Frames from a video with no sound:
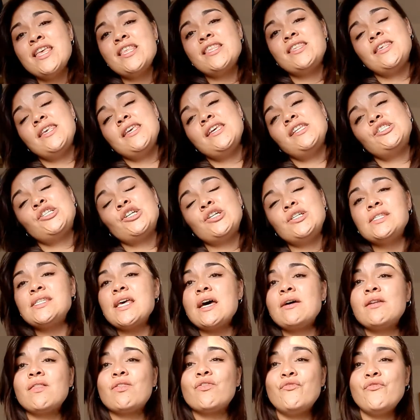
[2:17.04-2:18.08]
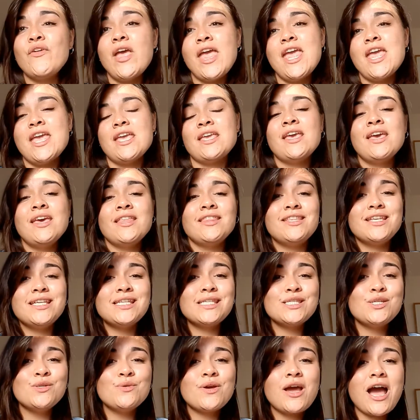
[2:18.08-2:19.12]
See, it turns out it's fake. These
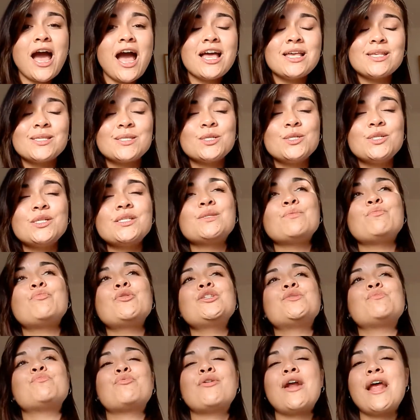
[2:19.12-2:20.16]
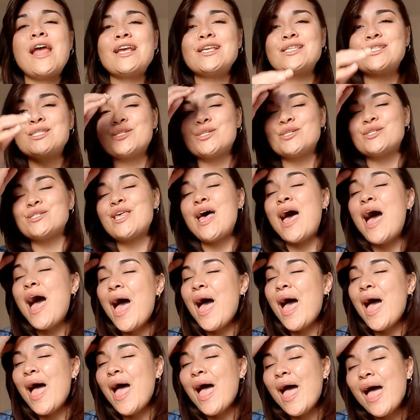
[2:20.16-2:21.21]
two guys, they're just a bunch of pranksters.
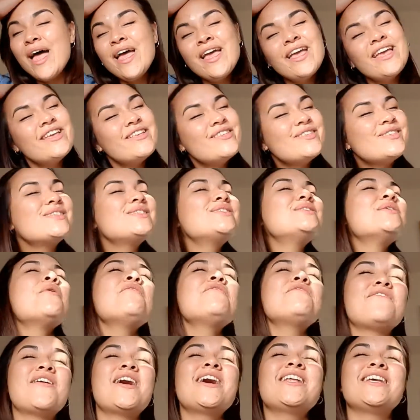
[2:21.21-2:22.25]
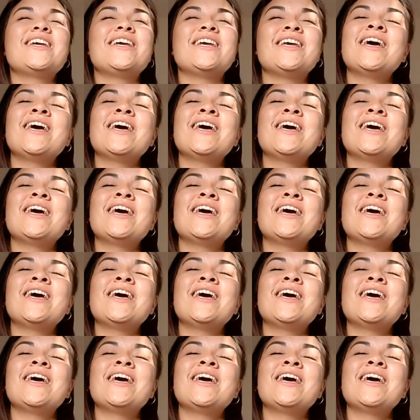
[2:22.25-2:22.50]
It's so funny.